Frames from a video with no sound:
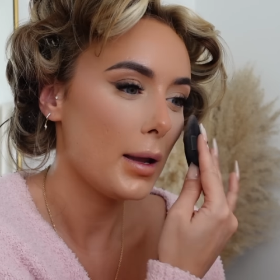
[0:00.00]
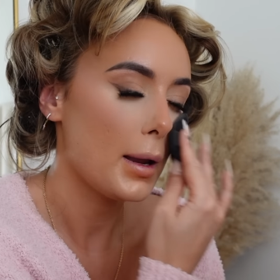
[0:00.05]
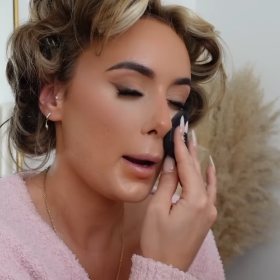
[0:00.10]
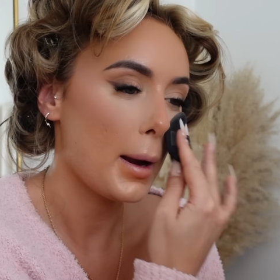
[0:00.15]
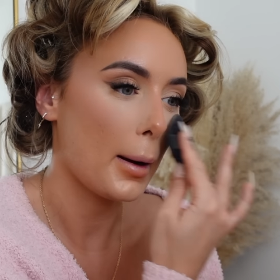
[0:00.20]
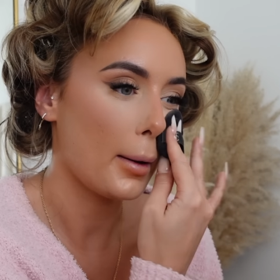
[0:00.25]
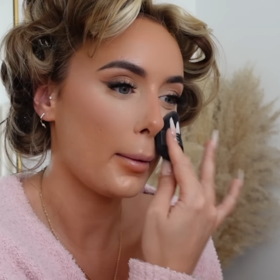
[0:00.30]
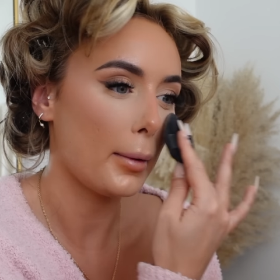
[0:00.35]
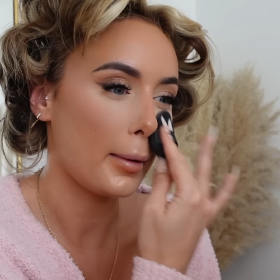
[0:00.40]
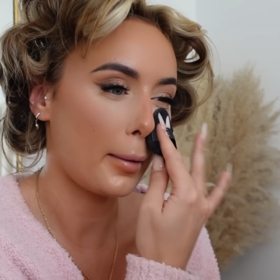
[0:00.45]
You
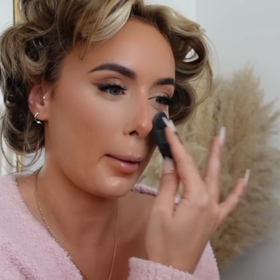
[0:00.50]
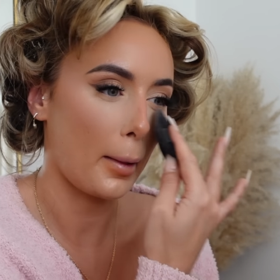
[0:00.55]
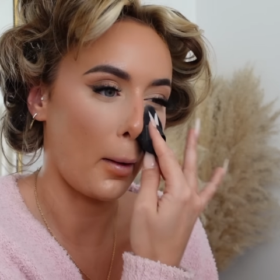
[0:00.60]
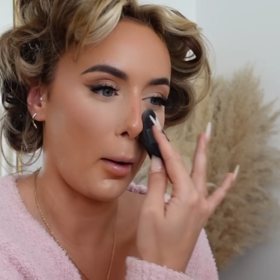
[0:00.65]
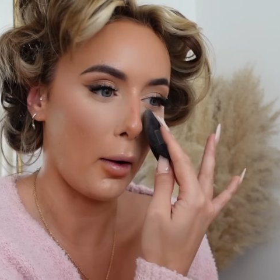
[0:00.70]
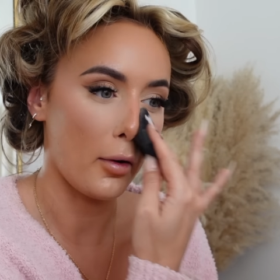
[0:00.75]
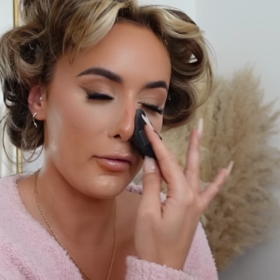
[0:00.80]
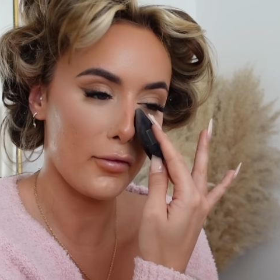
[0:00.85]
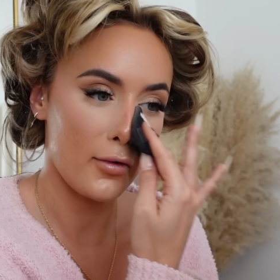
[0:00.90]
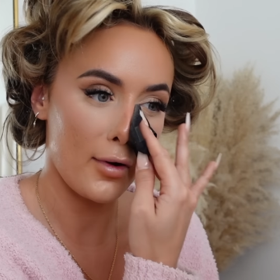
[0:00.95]
know, it's
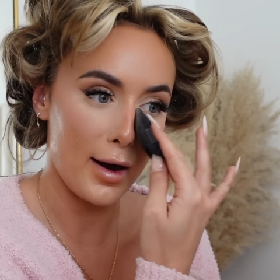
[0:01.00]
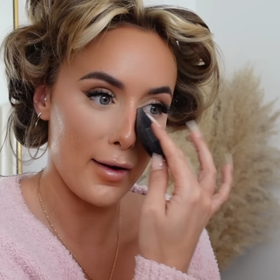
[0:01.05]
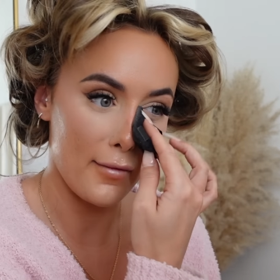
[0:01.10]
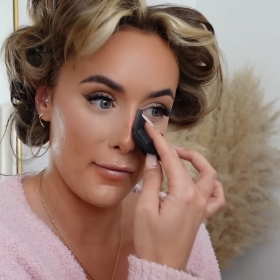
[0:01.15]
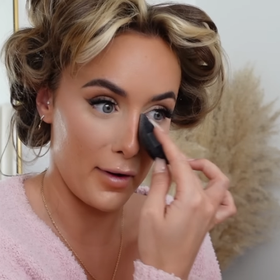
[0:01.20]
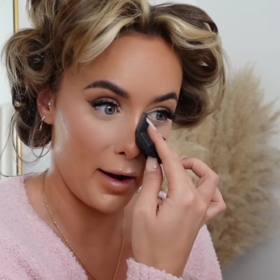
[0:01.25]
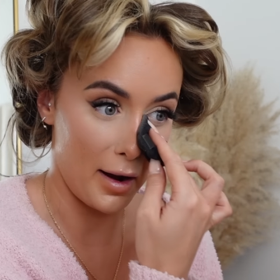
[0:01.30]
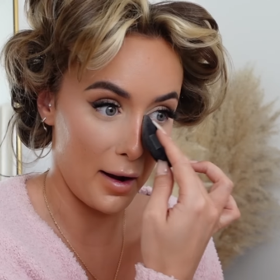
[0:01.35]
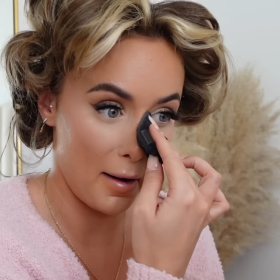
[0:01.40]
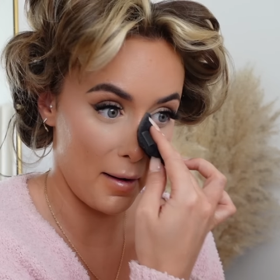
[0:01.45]
not
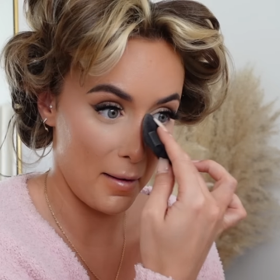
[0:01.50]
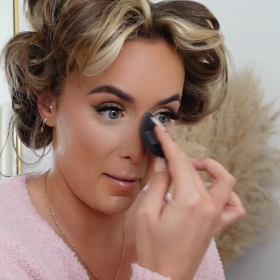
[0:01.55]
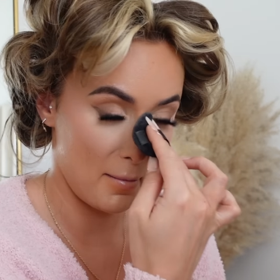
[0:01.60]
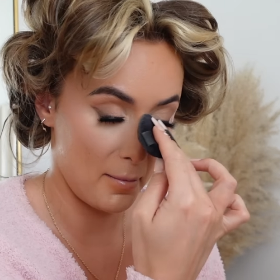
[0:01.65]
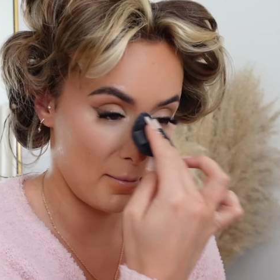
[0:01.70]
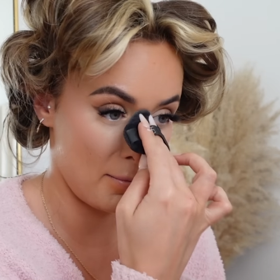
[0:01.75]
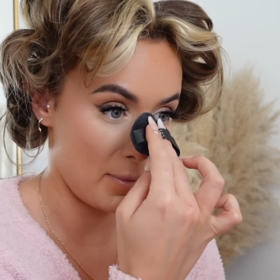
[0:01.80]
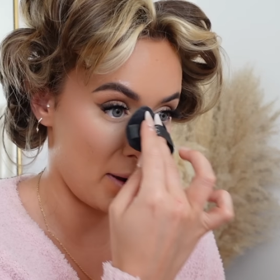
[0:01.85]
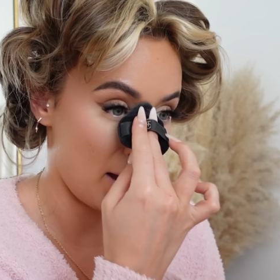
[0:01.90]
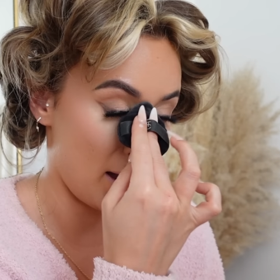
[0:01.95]
forever,
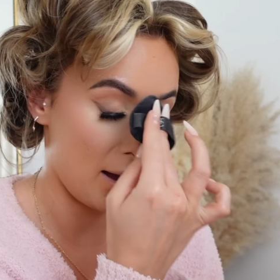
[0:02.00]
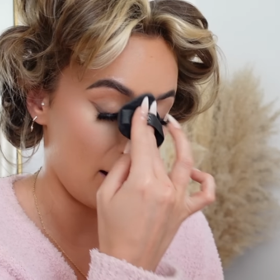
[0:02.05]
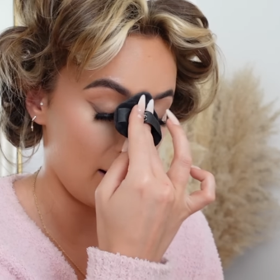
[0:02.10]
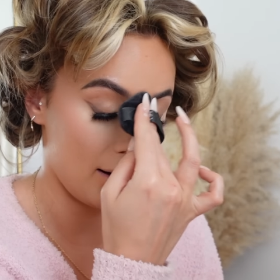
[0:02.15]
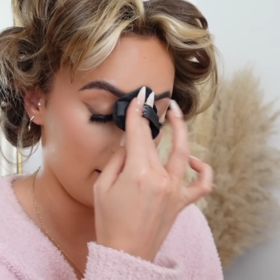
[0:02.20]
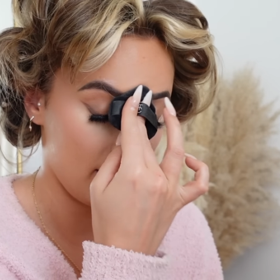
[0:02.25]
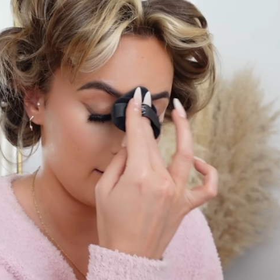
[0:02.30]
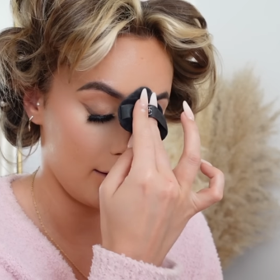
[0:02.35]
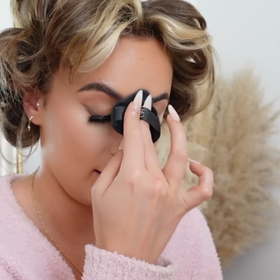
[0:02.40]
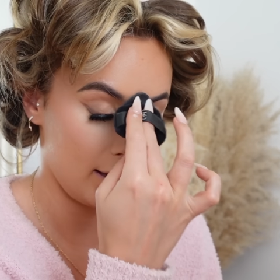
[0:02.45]
but
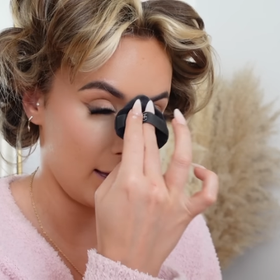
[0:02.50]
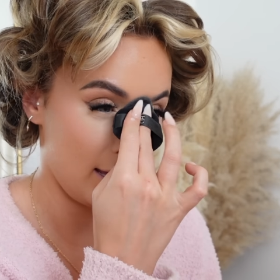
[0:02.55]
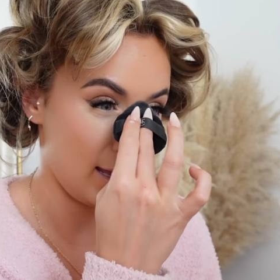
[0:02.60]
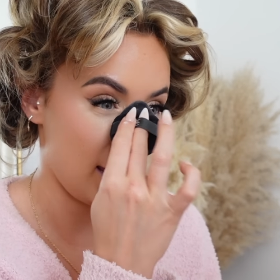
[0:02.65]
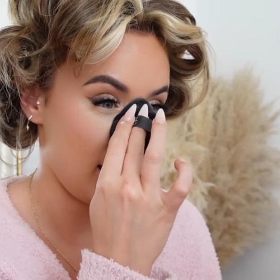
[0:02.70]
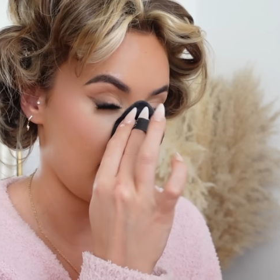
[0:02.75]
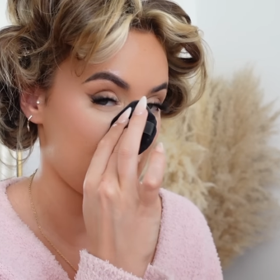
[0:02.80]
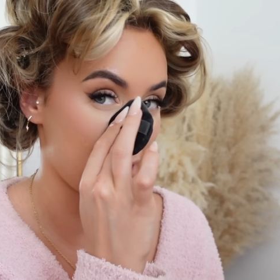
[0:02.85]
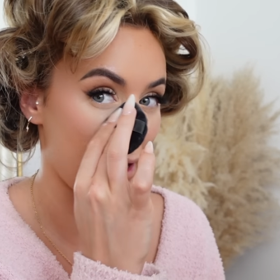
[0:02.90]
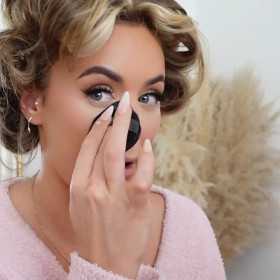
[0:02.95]
it
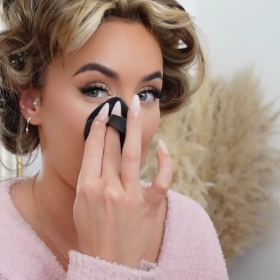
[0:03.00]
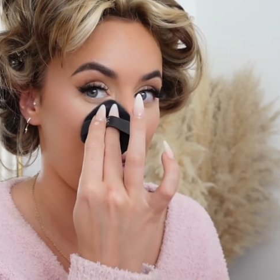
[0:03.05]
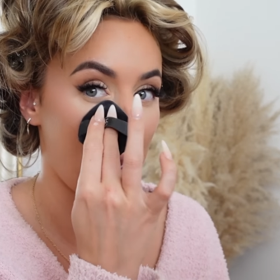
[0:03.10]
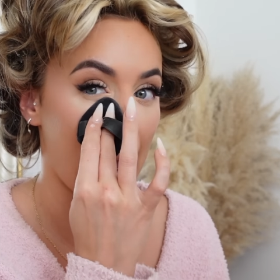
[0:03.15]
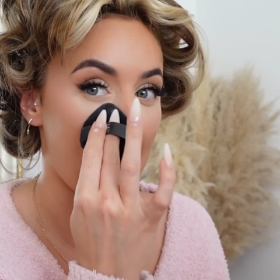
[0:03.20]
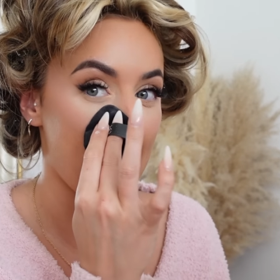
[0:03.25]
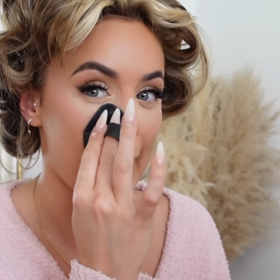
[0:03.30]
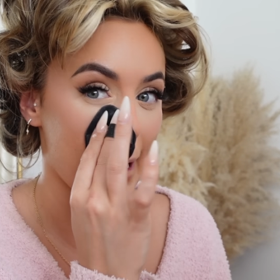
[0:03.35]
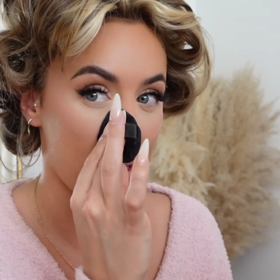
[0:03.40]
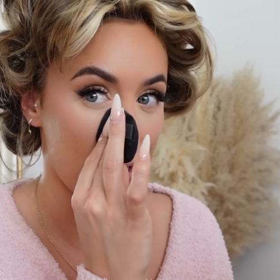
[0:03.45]
is
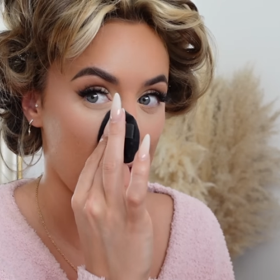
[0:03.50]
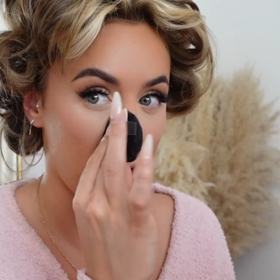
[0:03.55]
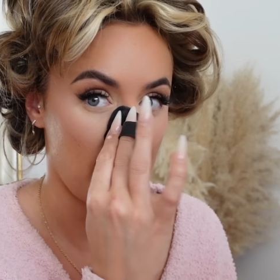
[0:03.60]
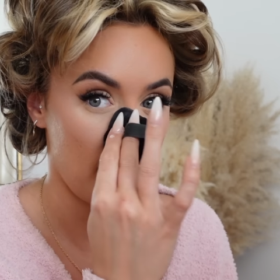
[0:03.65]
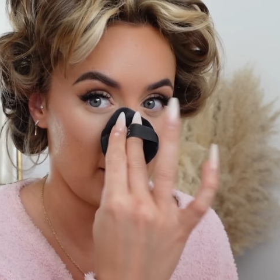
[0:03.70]
okay.